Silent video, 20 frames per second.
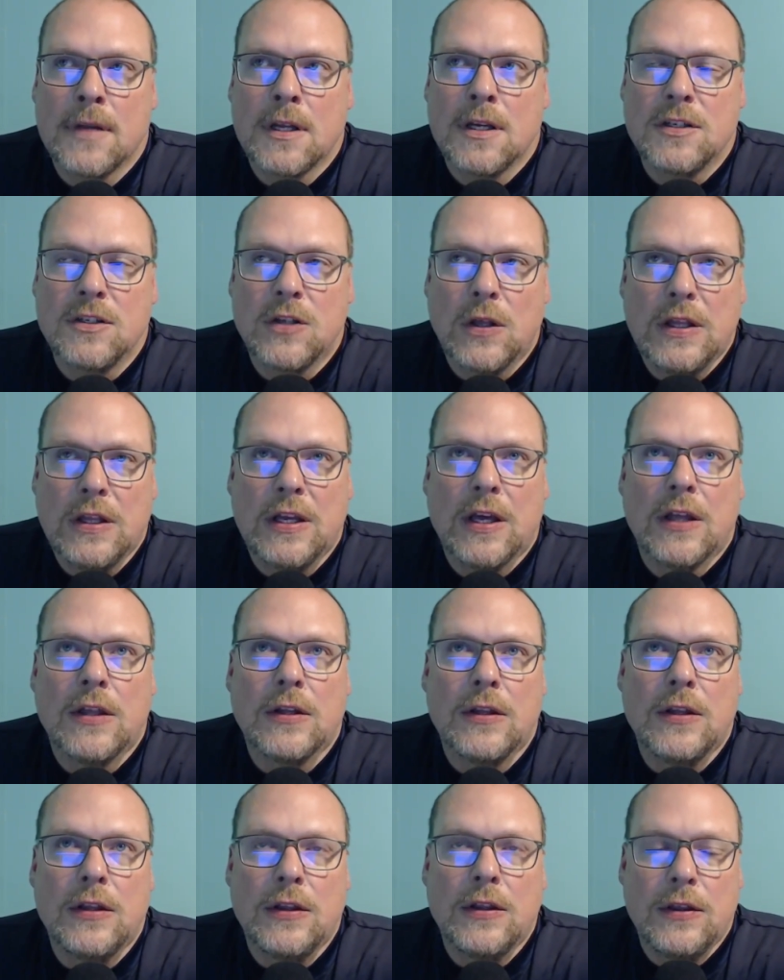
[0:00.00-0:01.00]
so the
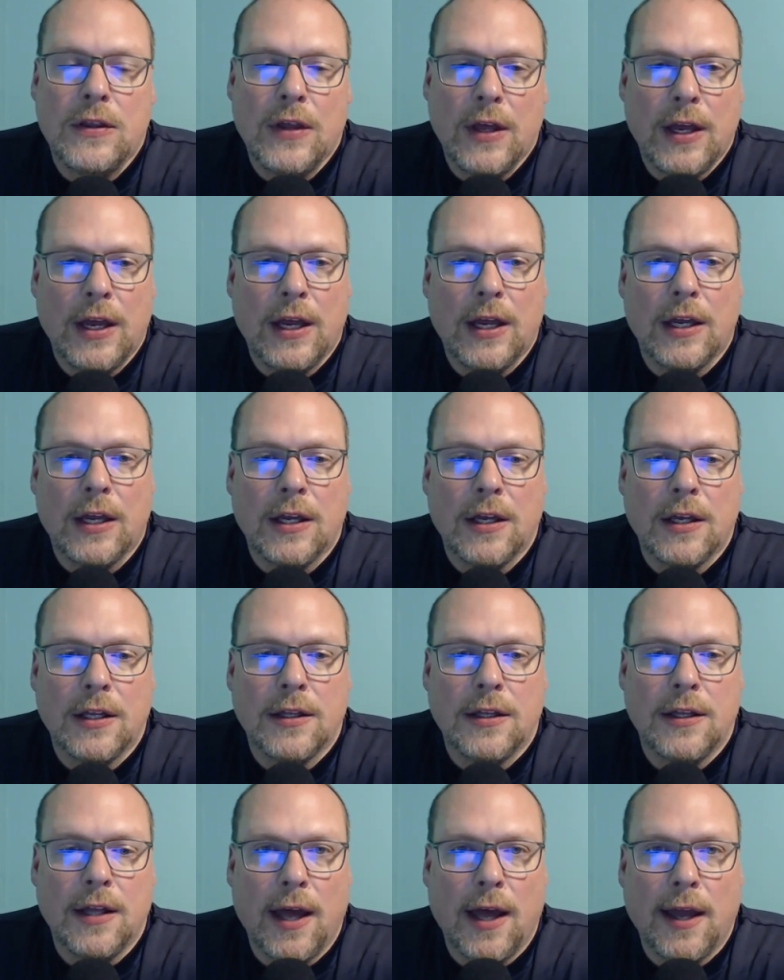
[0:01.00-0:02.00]
other thing
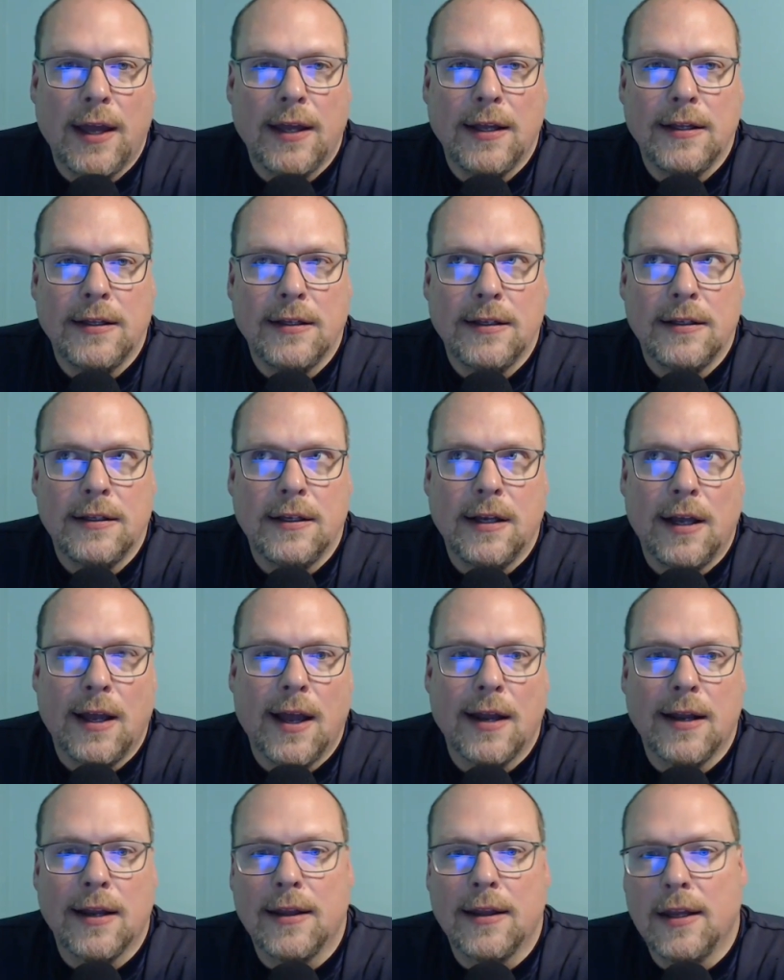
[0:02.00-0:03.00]
that you
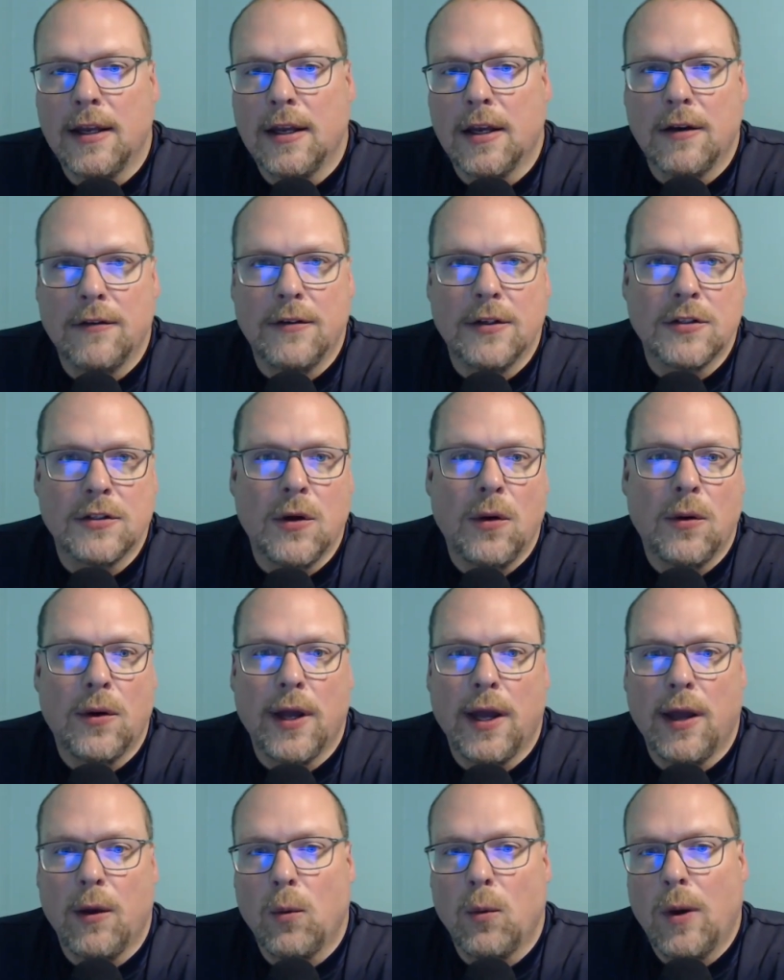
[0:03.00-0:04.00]
kind of think of is
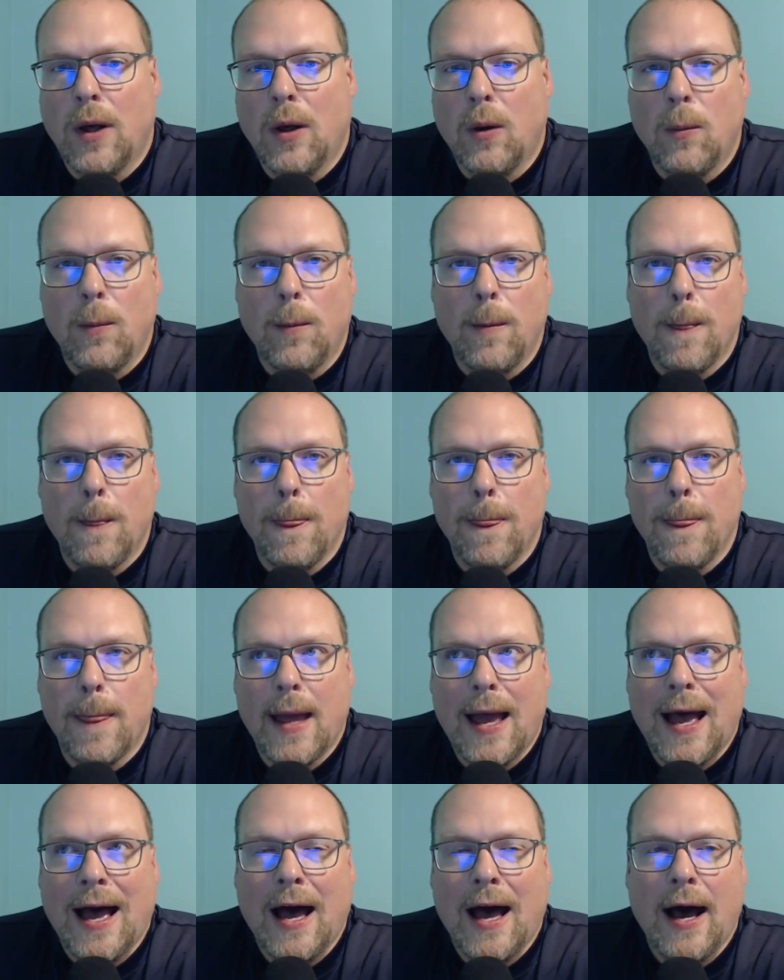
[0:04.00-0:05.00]
okay, well,
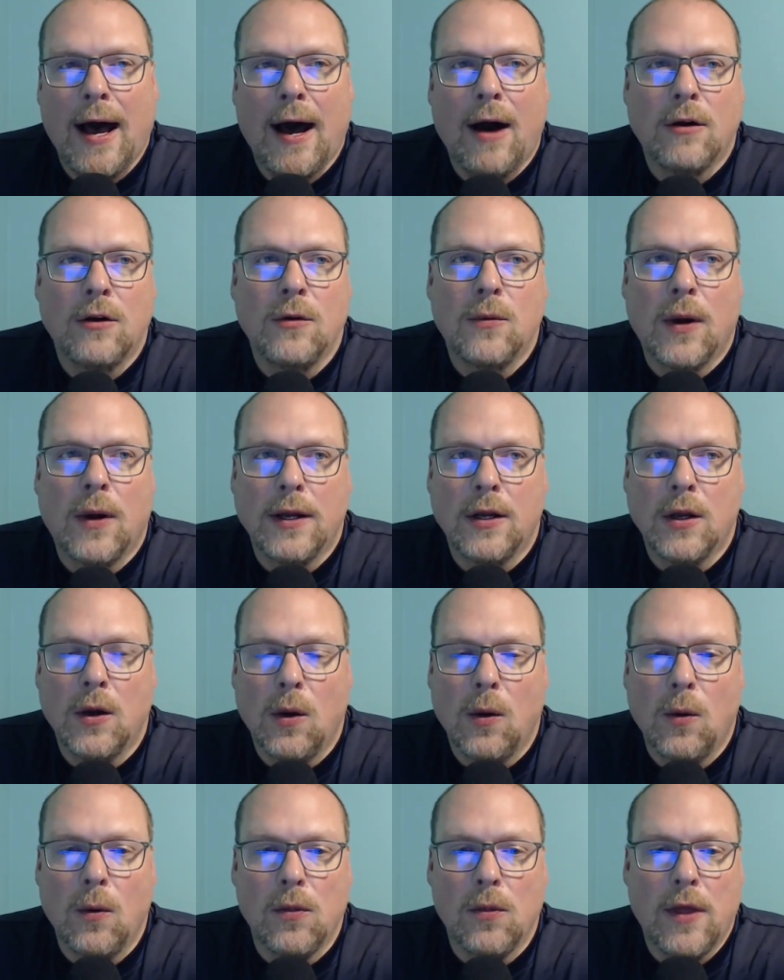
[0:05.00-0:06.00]
how do I
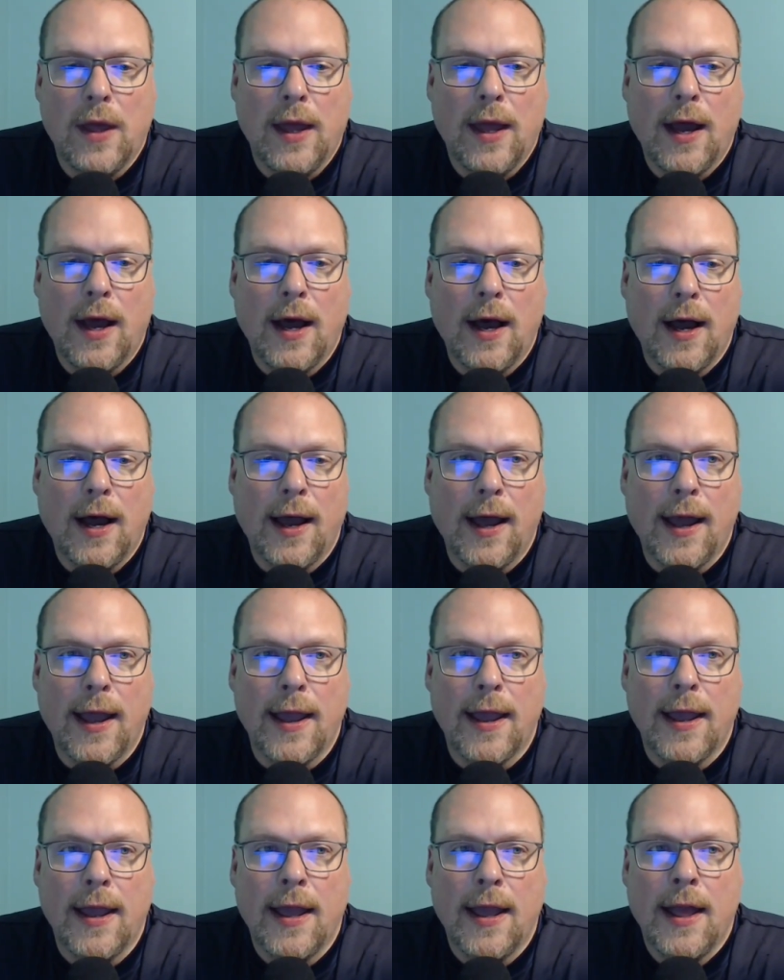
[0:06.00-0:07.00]
know that
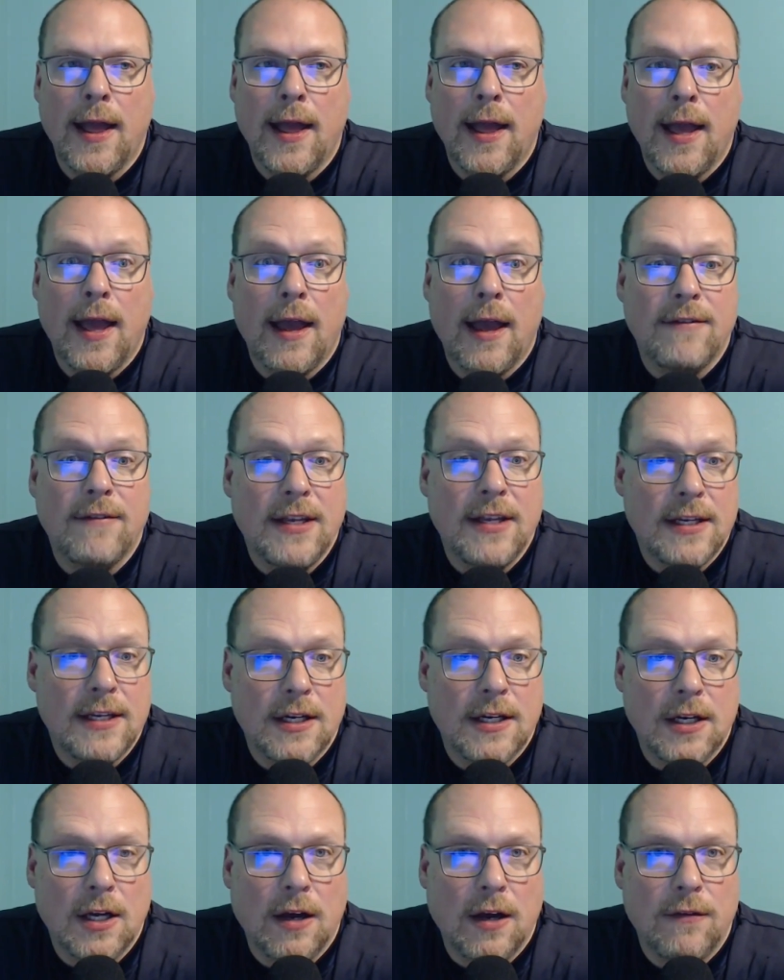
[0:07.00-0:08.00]
I have
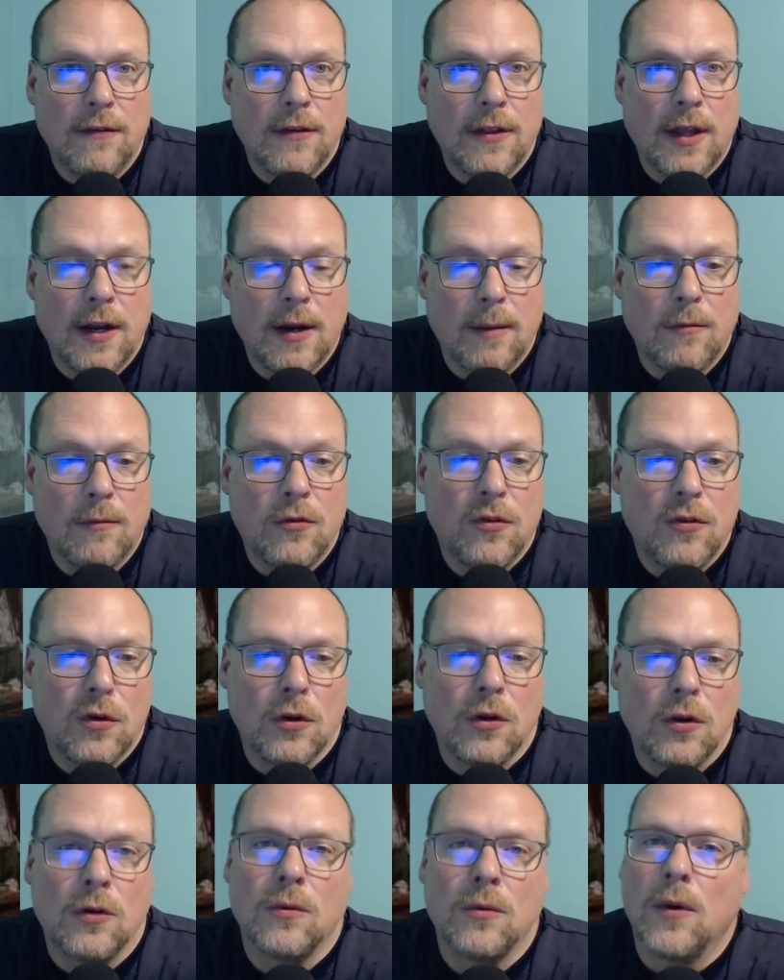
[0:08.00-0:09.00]
eaten enough and that I'm
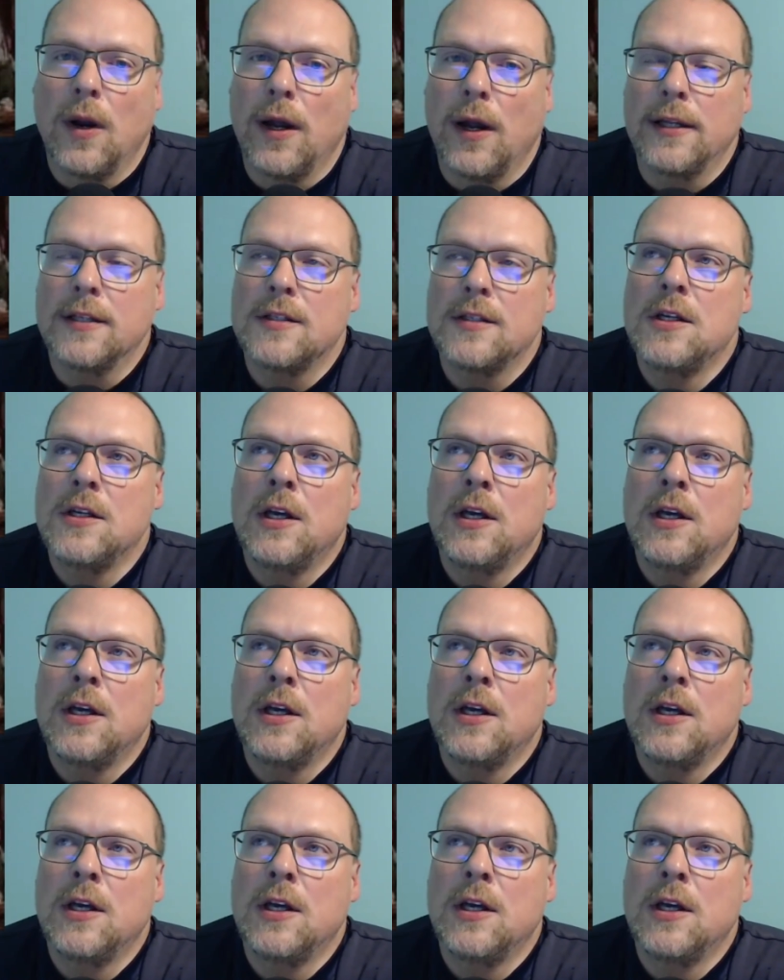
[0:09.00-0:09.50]
full, right?